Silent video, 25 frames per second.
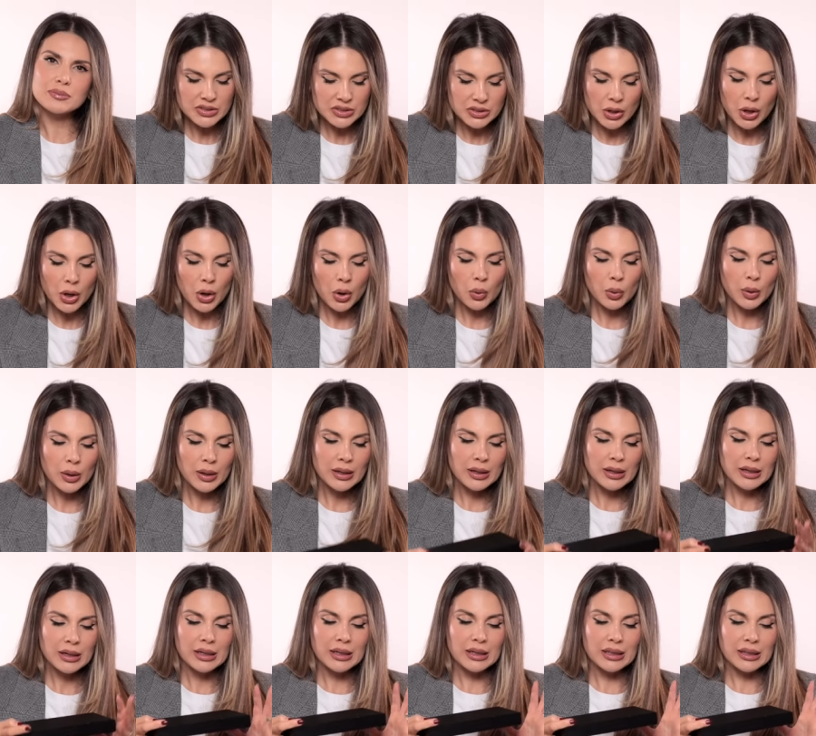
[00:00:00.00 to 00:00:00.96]
So
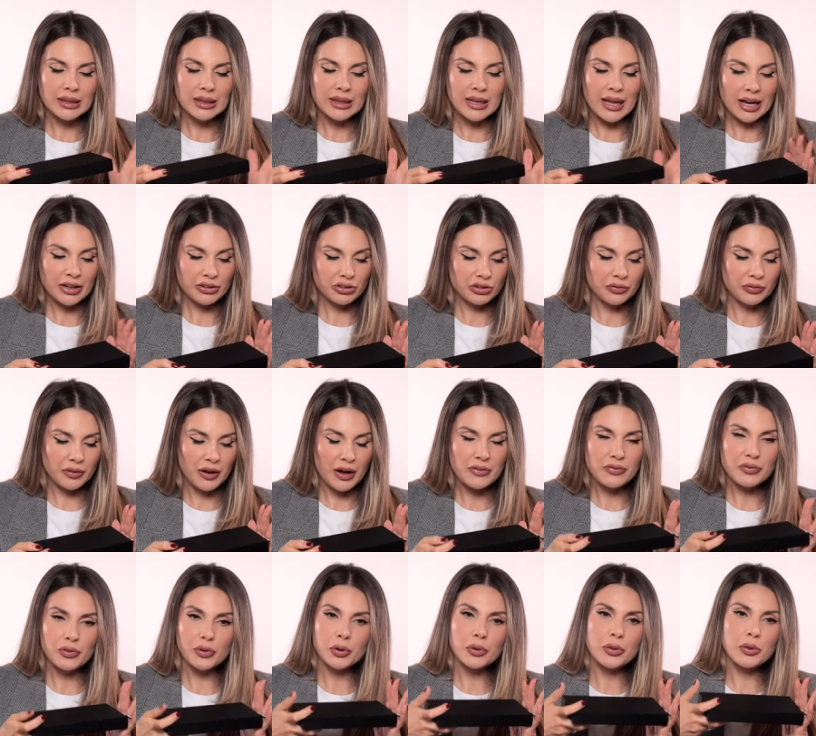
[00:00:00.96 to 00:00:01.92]
Lashify
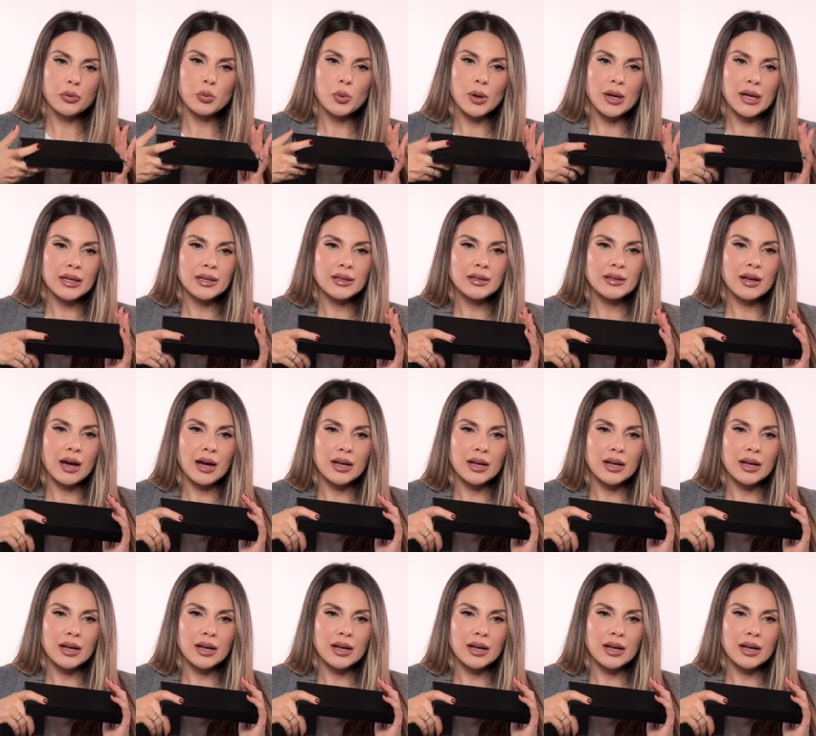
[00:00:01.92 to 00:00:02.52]
for the win.